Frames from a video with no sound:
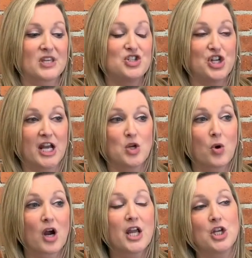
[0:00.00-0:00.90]

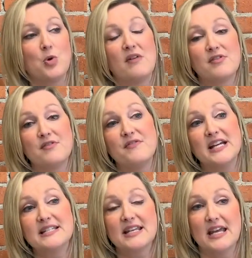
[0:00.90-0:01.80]
January and you have an
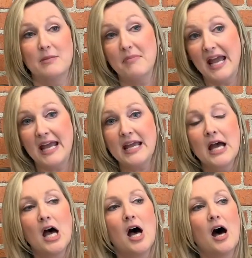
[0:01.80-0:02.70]
event in May,